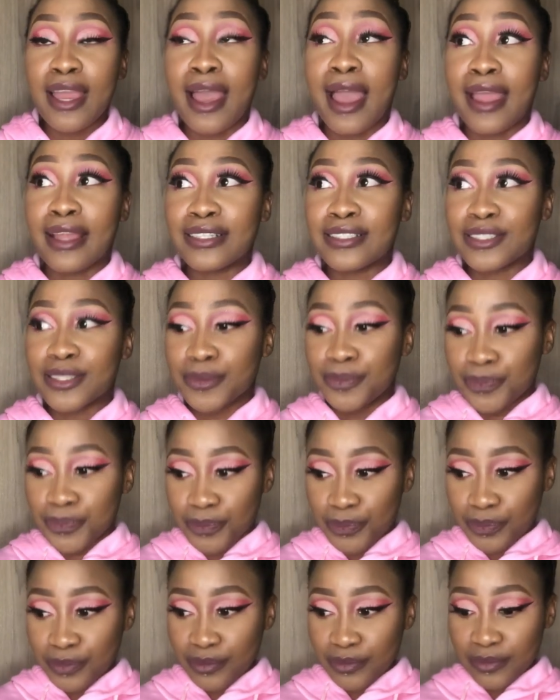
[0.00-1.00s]
And
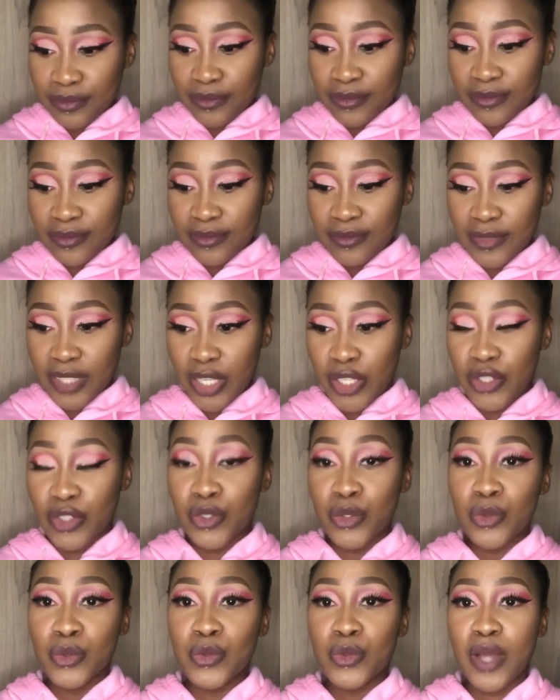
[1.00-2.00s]

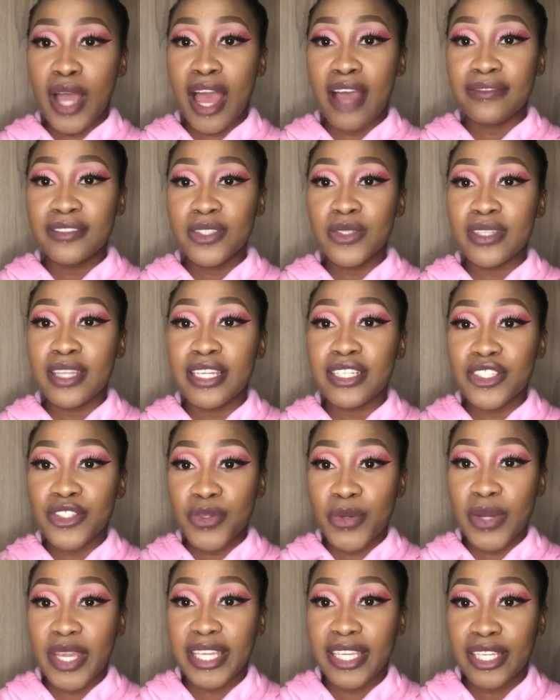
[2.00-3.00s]
you have to then
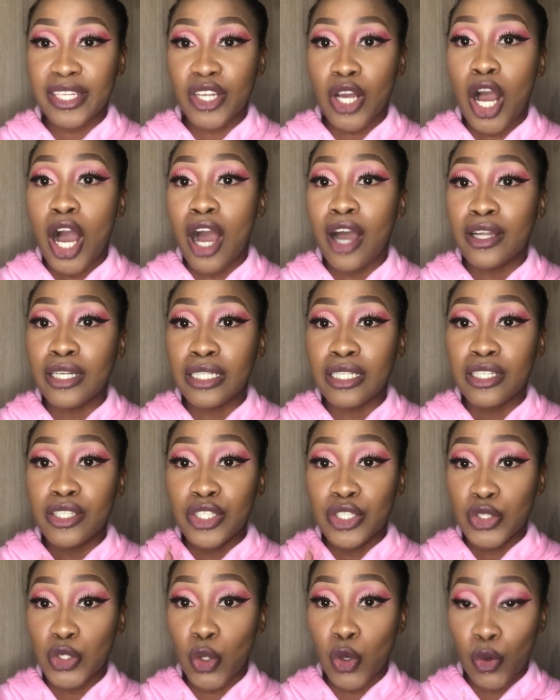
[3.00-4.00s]
track it on
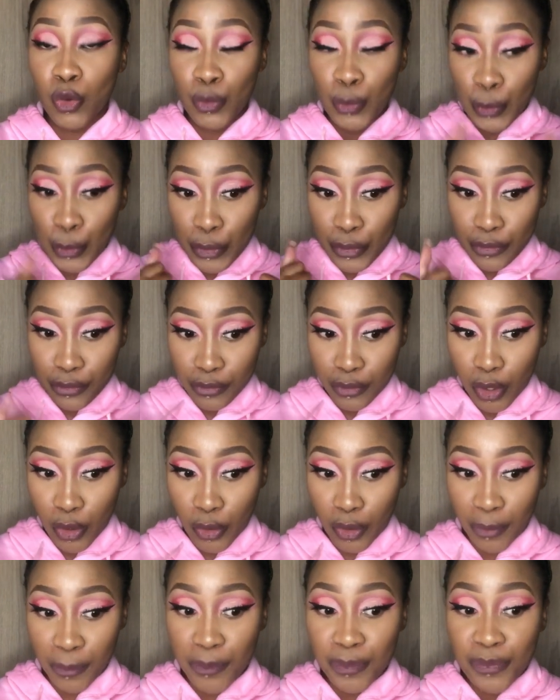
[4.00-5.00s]
your
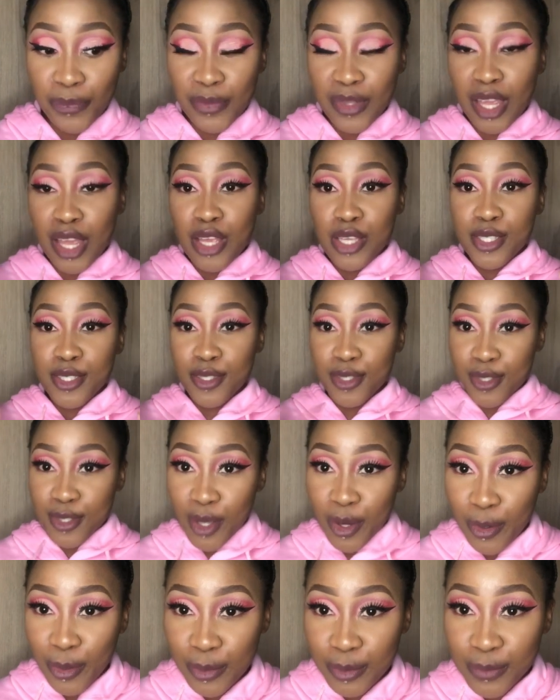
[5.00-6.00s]
phone.
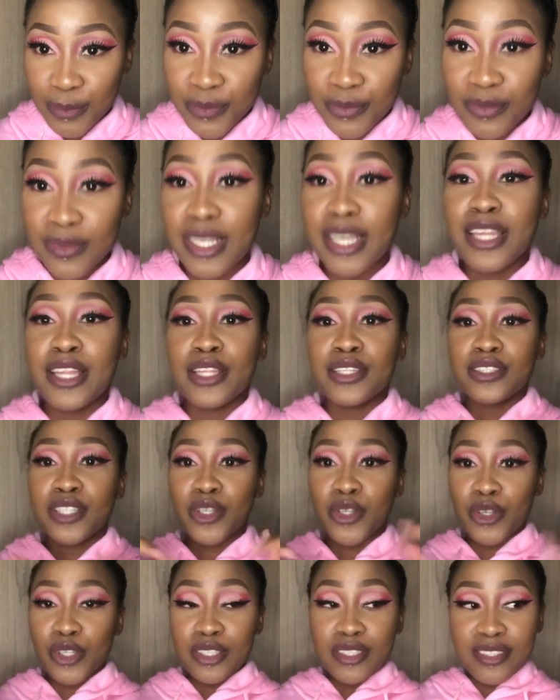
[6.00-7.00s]
So the
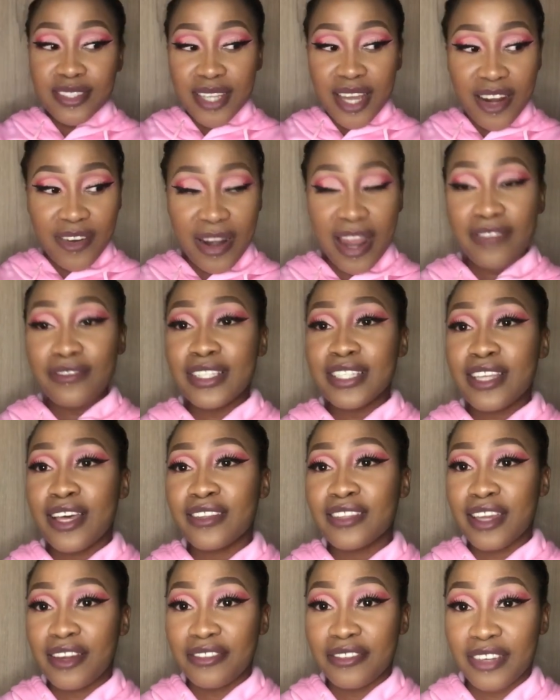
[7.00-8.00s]
goods arrive in
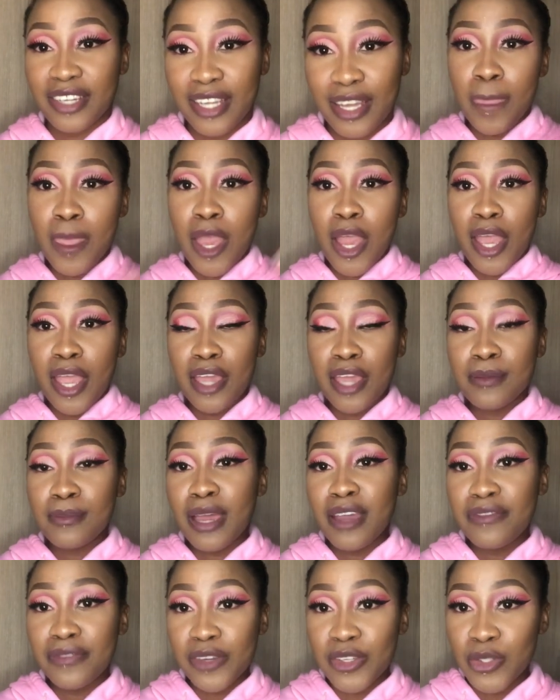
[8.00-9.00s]
South Africa. In my
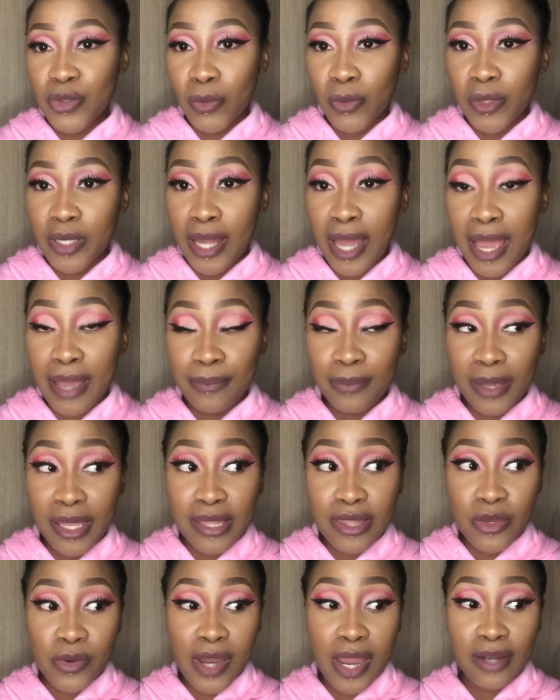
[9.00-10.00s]
first order, I paid
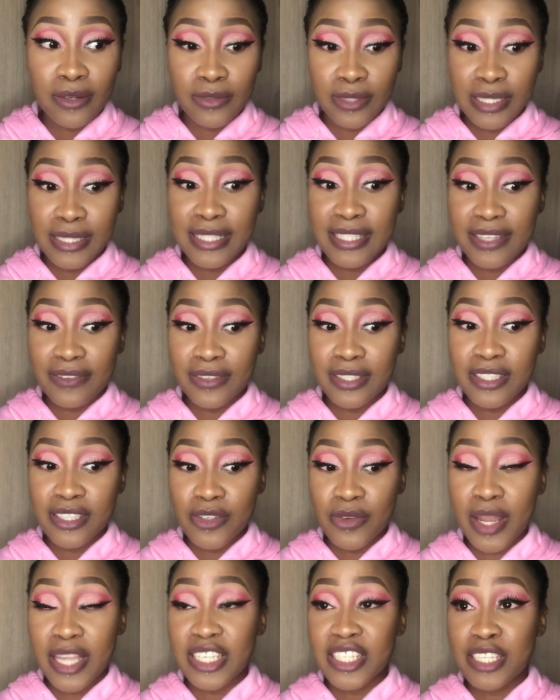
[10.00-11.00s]
three hundred seventy
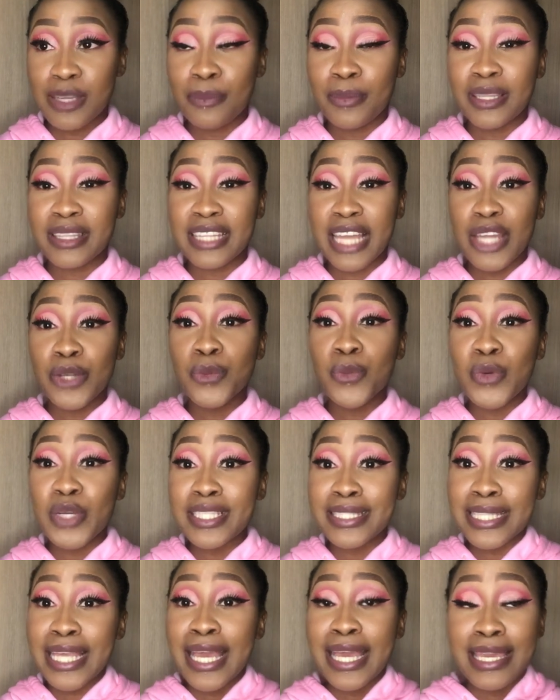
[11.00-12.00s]
rand shipping. That
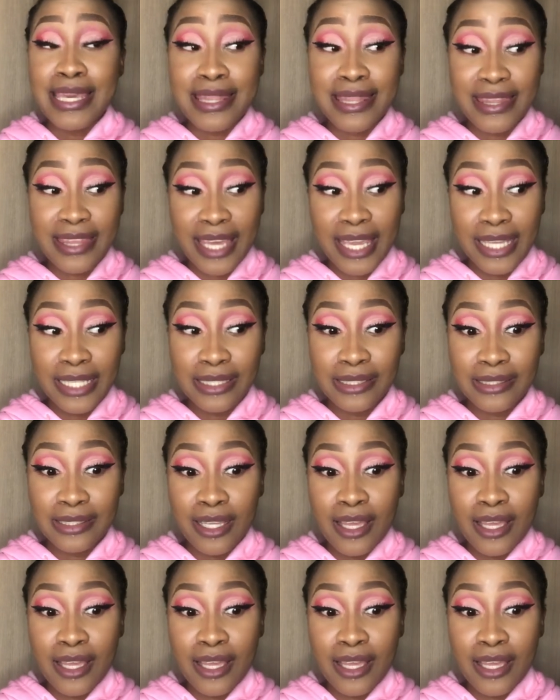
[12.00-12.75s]
was then.